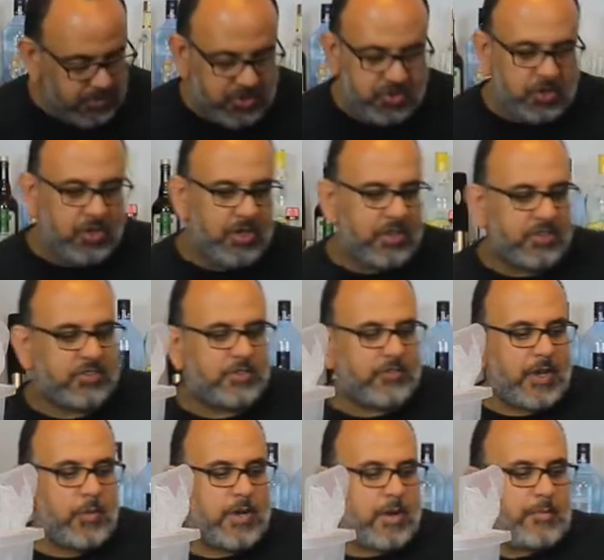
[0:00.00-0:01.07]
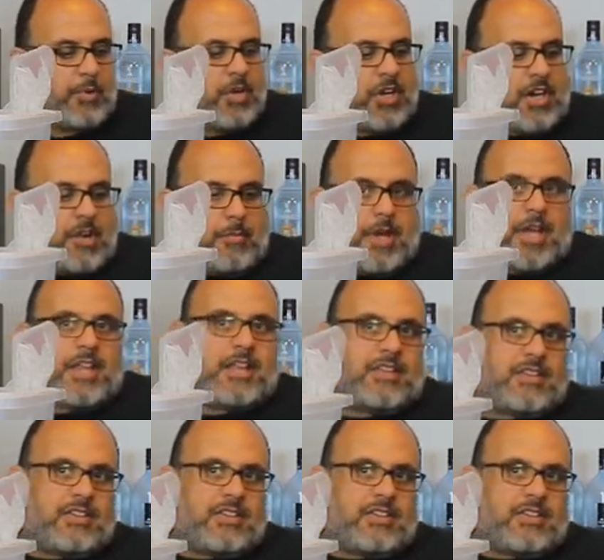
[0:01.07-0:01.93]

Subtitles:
me show you this. If I want to put it on my